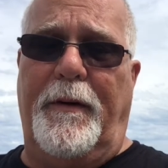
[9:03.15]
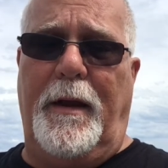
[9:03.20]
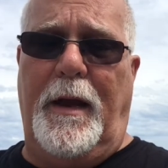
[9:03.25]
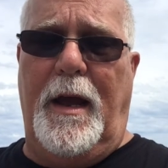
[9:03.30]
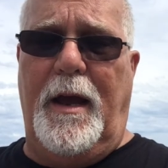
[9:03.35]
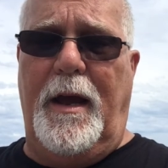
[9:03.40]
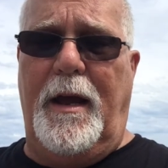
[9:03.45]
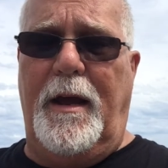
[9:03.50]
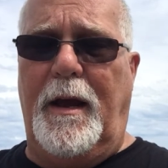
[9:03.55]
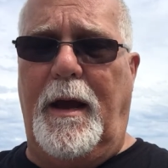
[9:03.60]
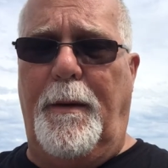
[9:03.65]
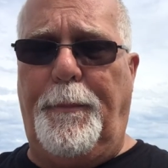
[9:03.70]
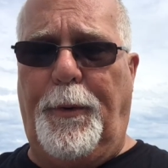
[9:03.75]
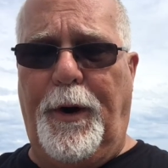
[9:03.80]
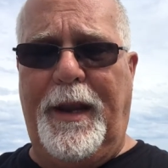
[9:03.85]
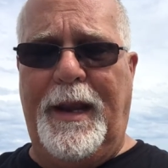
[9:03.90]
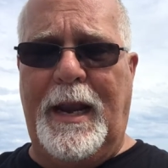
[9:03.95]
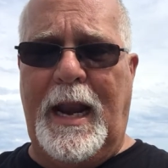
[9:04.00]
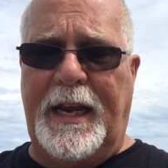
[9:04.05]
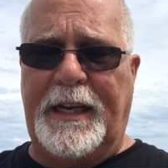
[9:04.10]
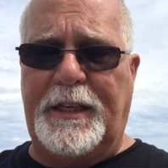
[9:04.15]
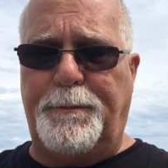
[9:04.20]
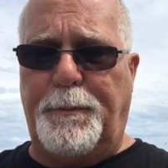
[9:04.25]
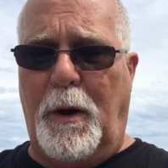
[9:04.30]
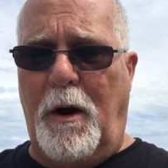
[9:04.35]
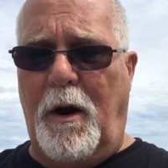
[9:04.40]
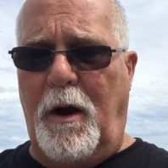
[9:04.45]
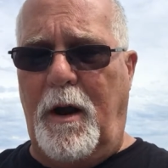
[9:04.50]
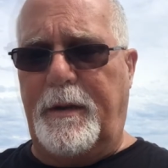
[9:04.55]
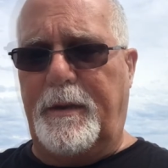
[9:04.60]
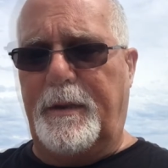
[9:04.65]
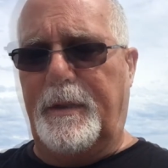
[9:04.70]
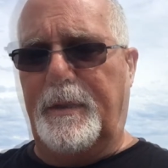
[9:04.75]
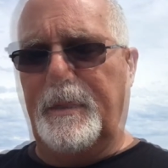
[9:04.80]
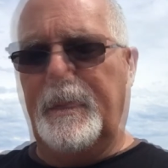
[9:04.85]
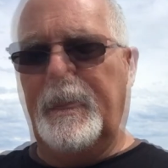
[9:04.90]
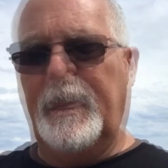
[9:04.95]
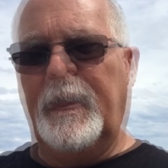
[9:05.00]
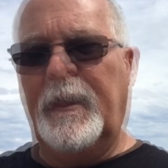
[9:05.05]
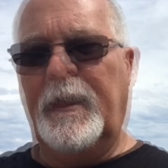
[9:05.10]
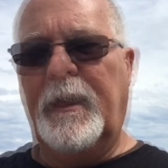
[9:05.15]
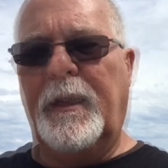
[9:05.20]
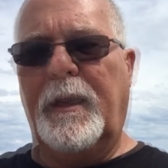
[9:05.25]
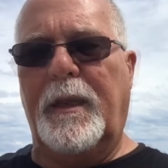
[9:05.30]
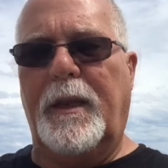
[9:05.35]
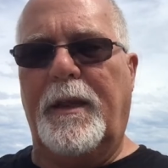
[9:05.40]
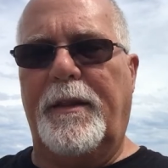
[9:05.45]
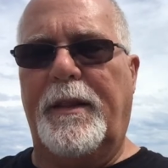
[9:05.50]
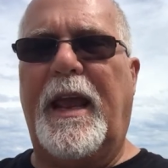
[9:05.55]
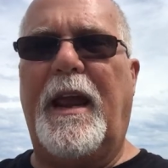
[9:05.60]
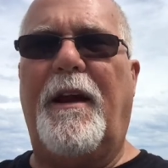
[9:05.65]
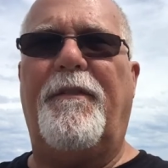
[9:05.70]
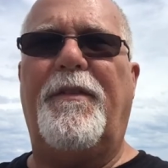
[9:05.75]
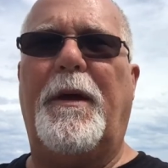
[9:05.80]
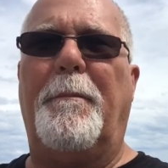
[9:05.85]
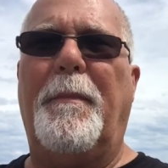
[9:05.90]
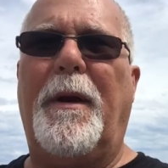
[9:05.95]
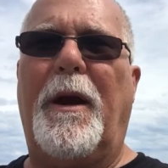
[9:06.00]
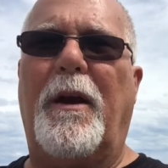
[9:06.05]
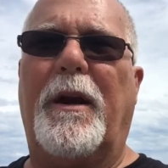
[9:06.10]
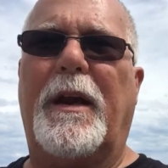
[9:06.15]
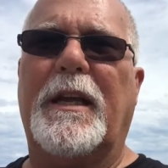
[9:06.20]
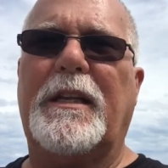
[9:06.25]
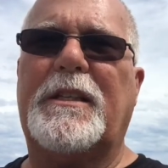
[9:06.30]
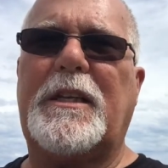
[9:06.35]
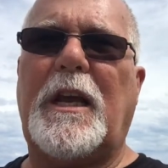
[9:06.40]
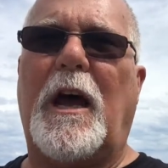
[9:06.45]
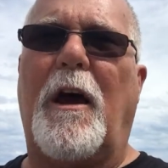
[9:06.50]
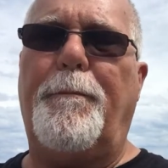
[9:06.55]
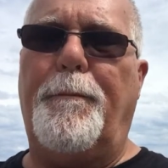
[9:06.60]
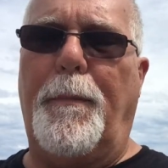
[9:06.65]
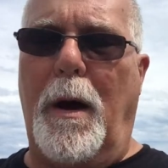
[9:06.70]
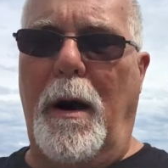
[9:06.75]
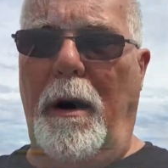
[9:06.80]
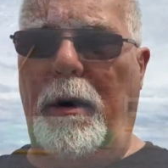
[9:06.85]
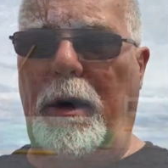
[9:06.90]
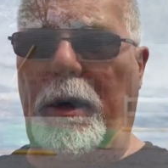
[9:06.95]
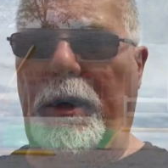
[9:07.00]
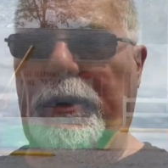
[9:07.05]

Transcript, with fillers: uh, a pretty nice park. They have the American Softball